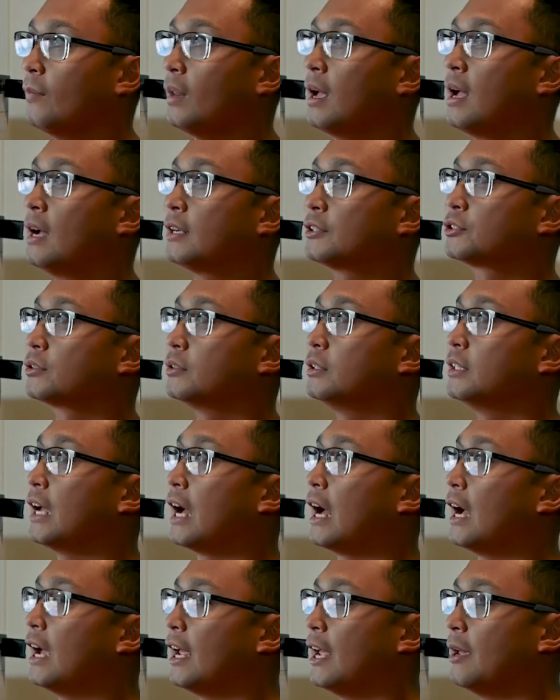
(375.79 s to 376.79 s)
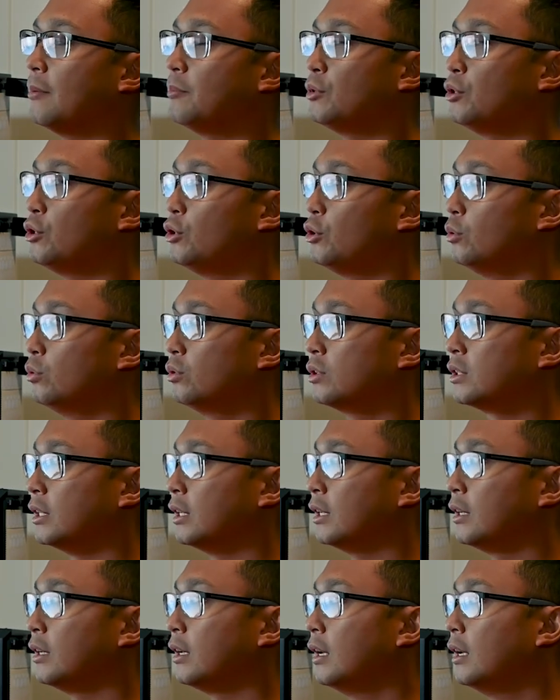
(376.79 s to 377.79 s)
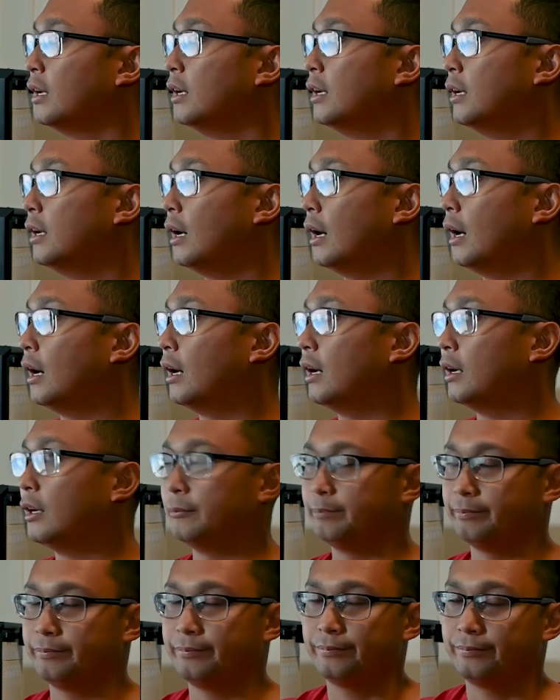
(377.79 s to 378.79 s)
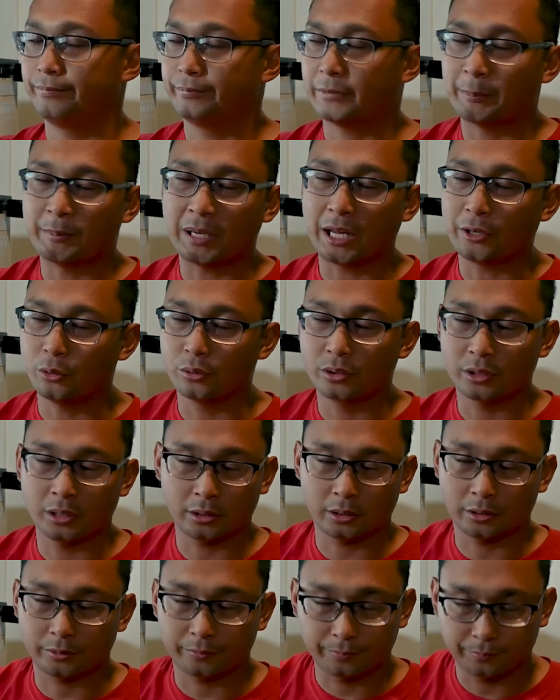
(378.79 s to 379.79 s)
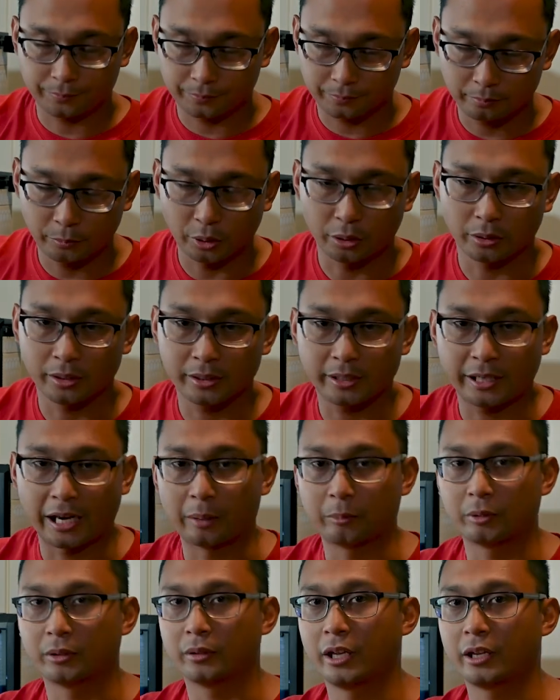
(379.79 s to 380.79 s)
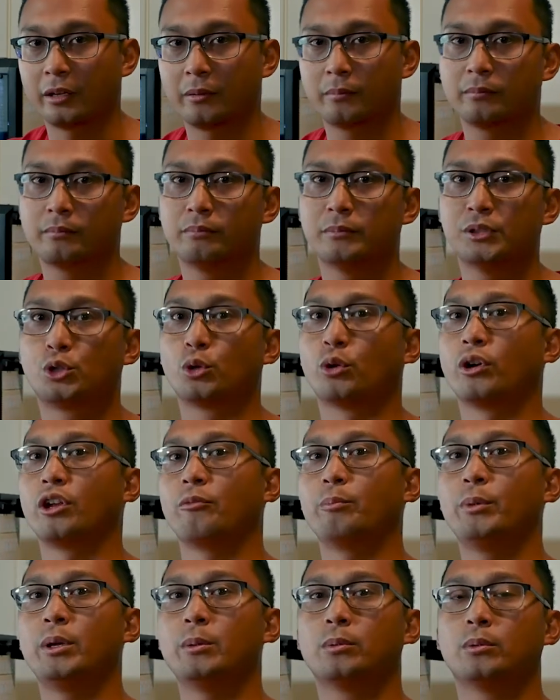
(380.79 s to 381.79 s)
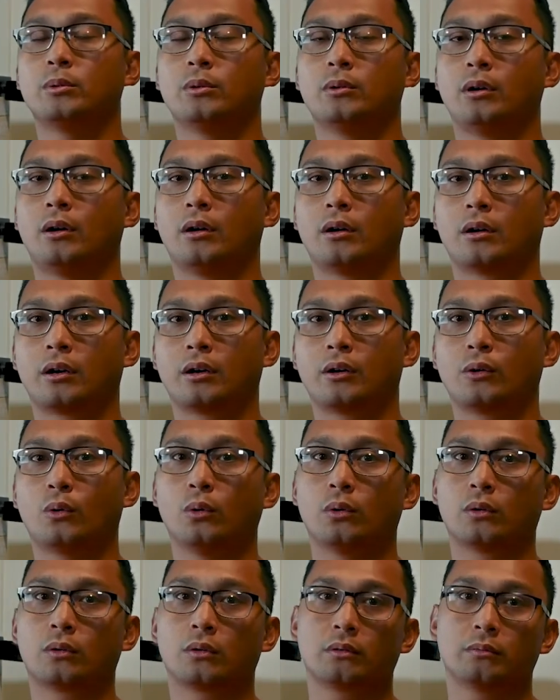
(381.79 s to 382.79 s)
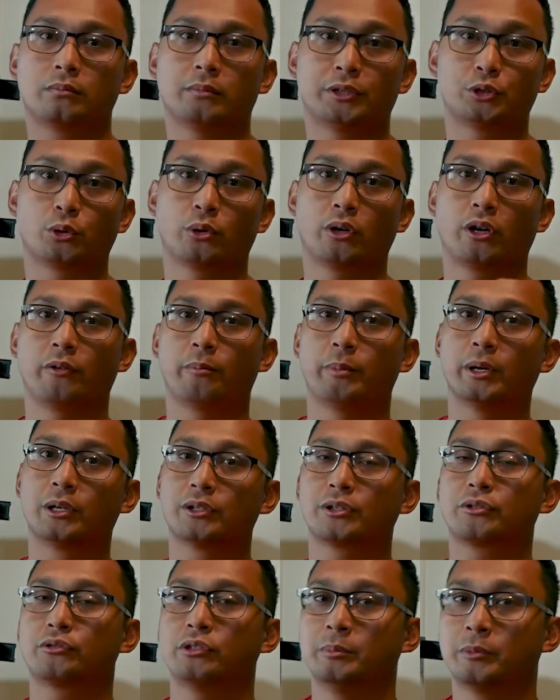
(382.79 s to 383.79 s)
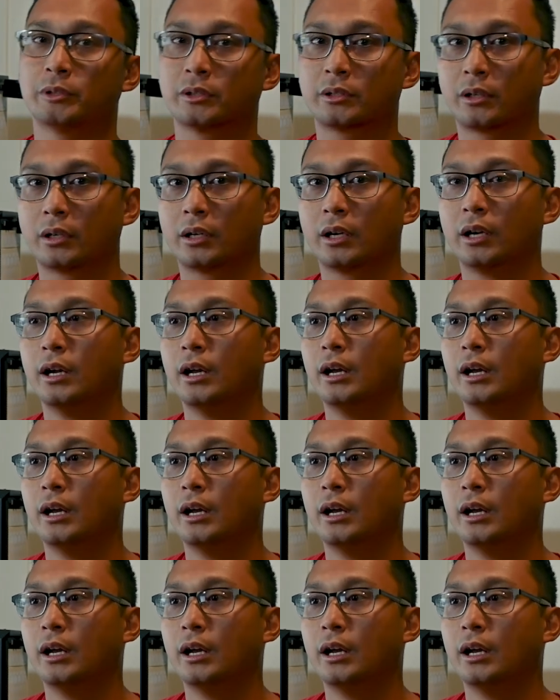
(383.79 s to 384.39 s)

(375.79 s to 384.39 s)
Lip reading: actually I am using, I'm not using a mirrorless camera like majority of people are, or majority of bigger streamers are.